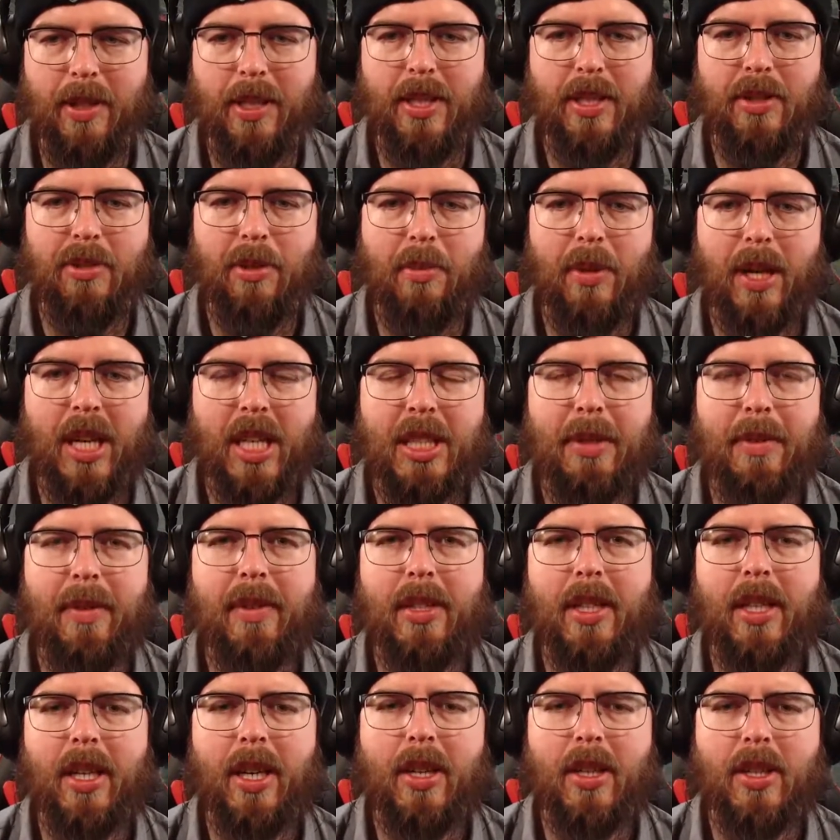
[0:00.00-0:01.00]
This reminds me of a
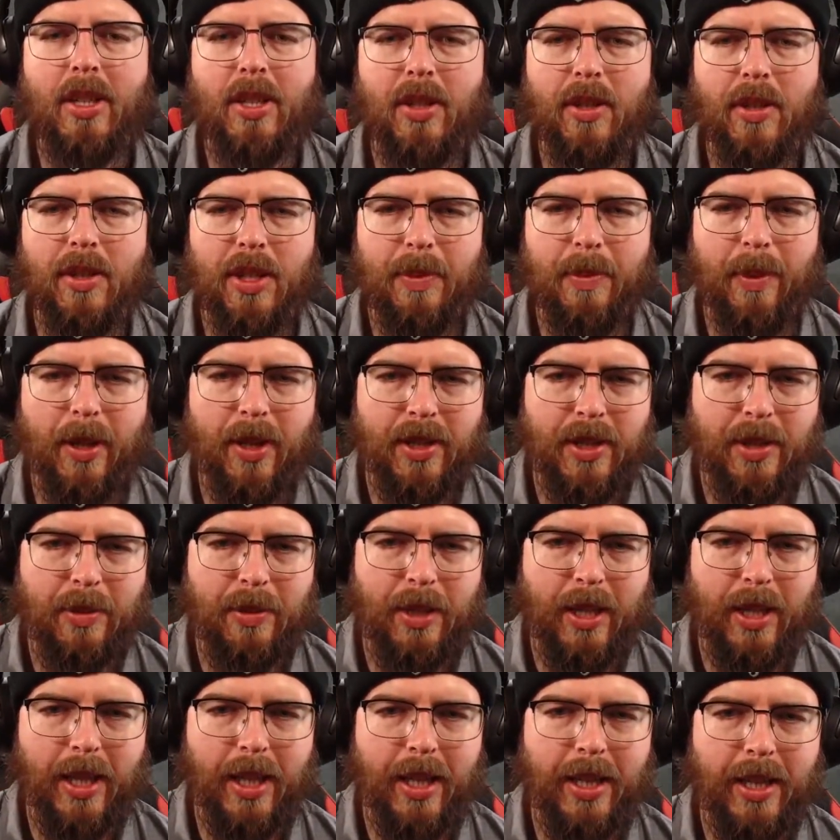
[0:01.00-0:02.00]
Dark Souls boss
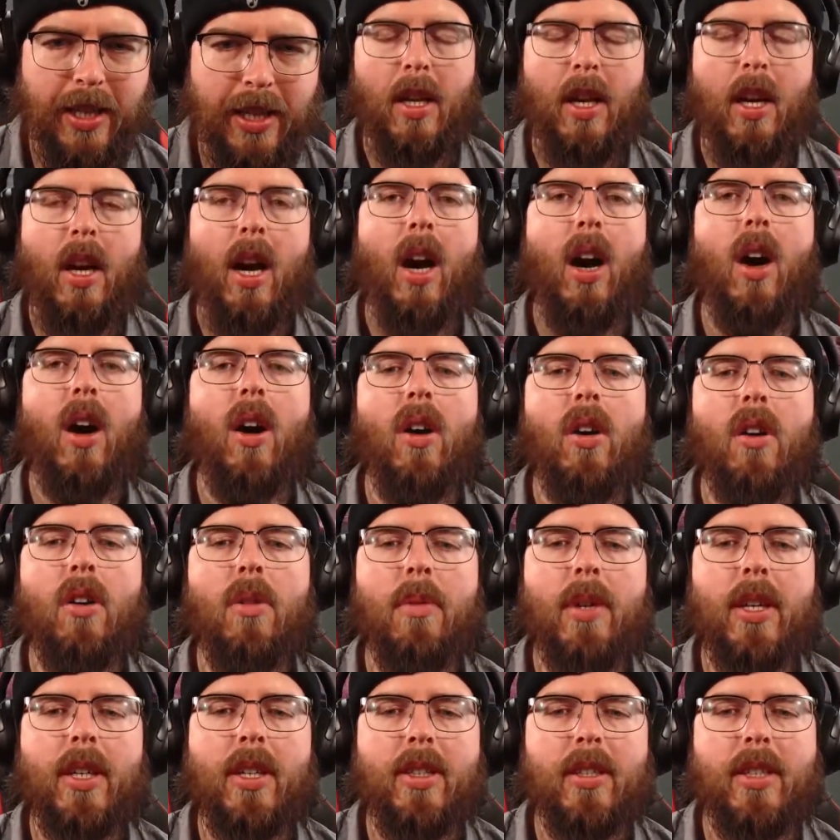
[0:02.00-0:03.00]
where, like... Oh
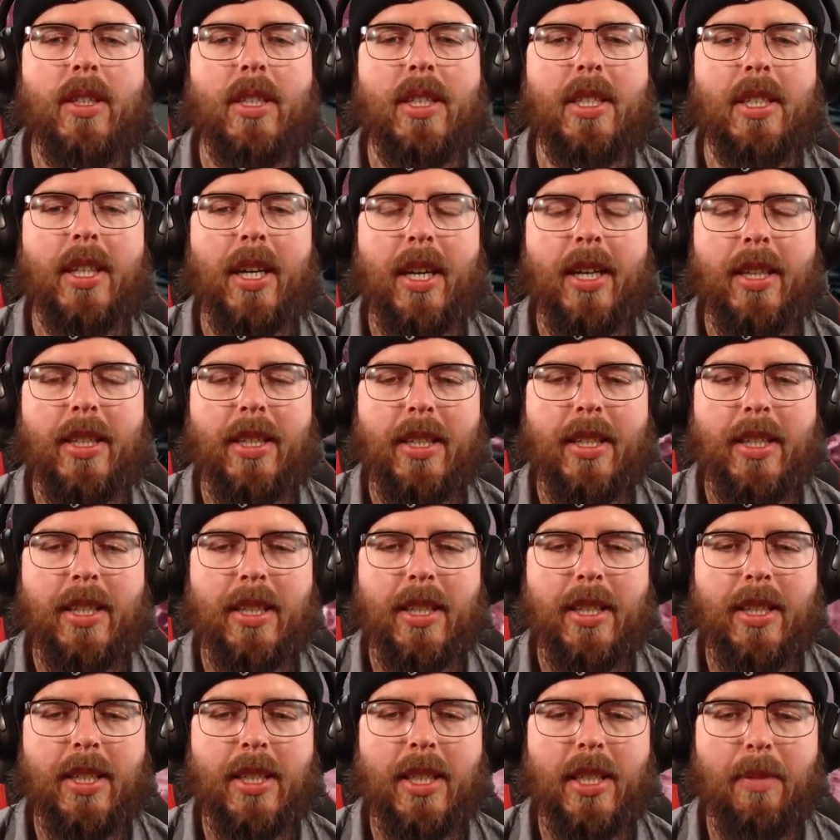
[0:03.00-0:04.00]
my goodness, I think
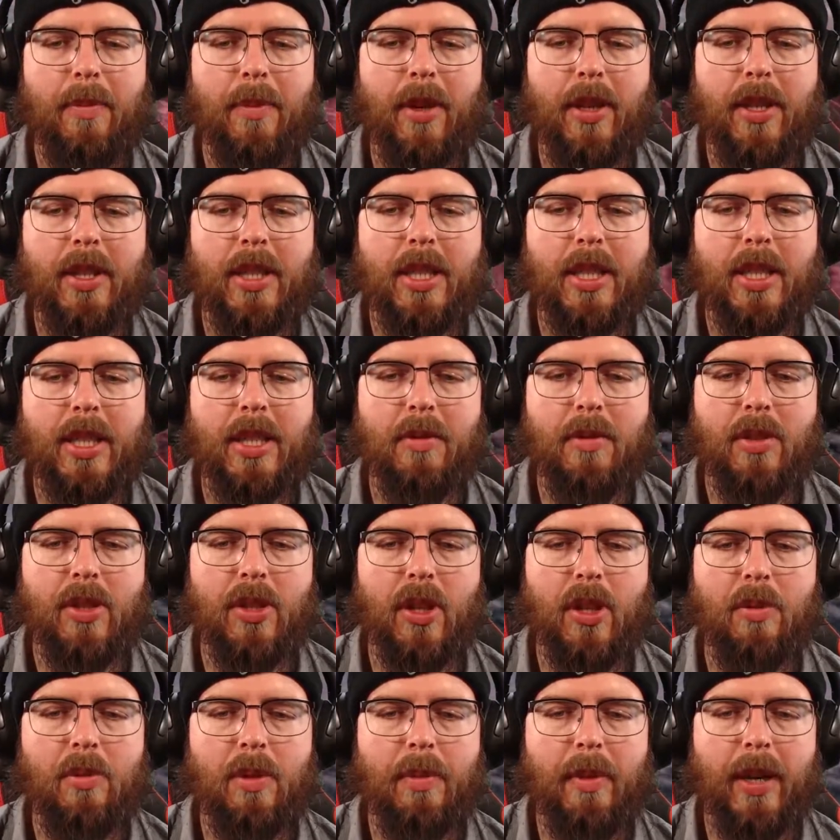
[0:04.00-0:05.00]
this is the boss that someone
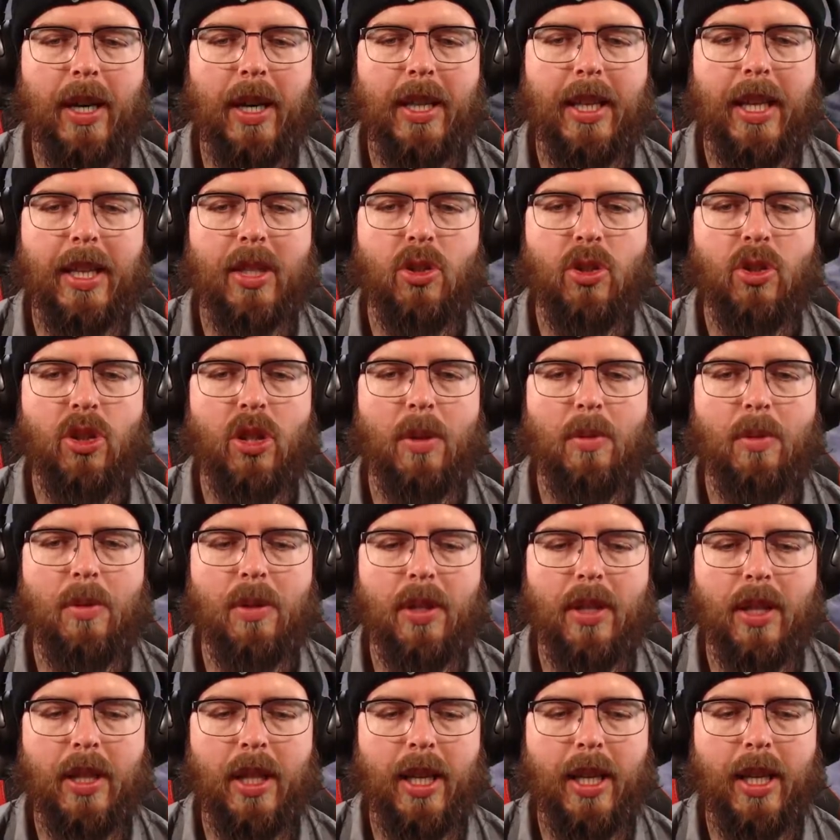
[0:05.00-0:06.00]
told me about. They had trouble
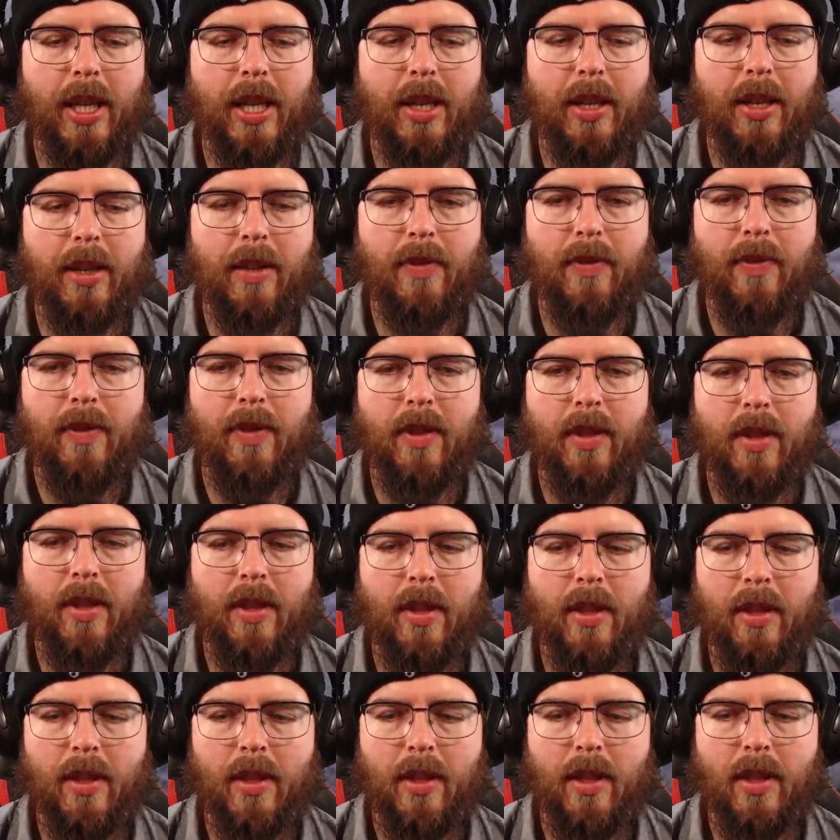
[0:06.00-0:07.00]
with, like...
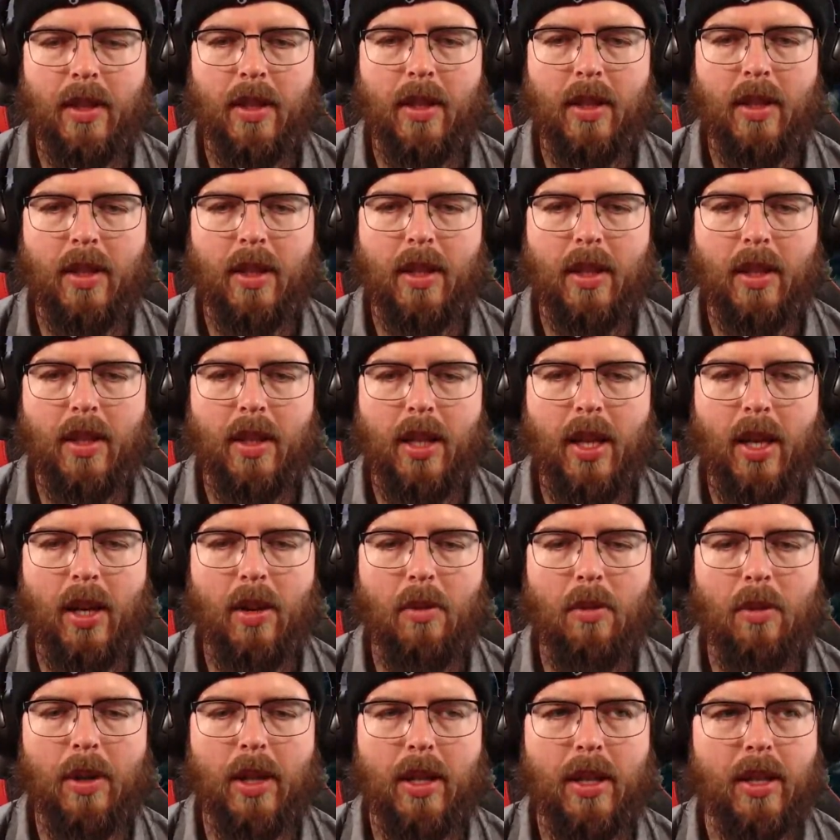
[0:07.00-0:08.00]
A
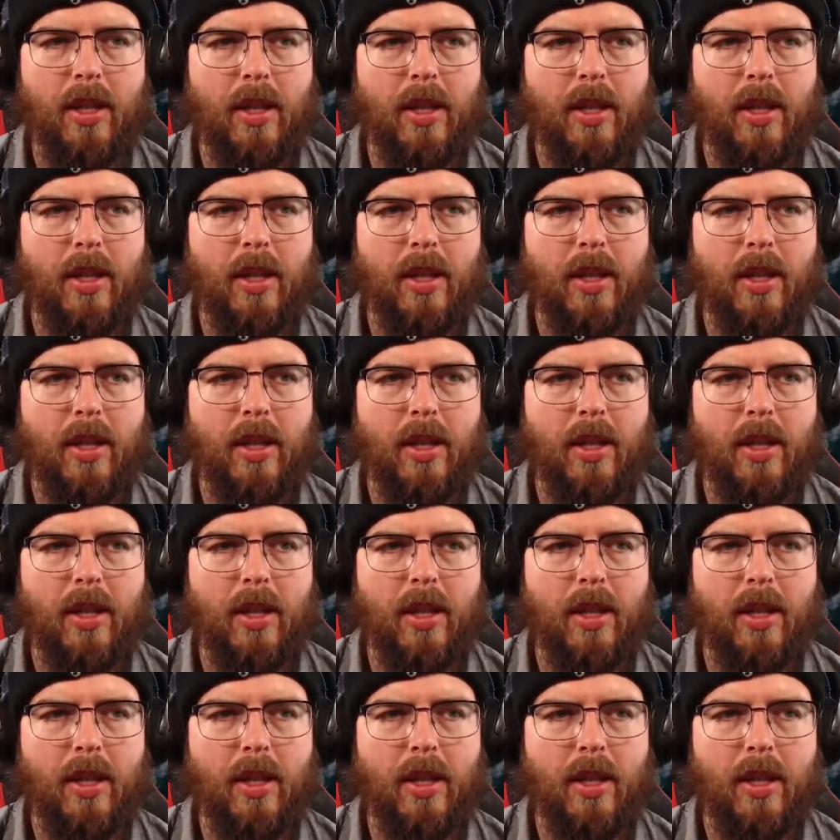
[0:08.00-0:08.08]
whip.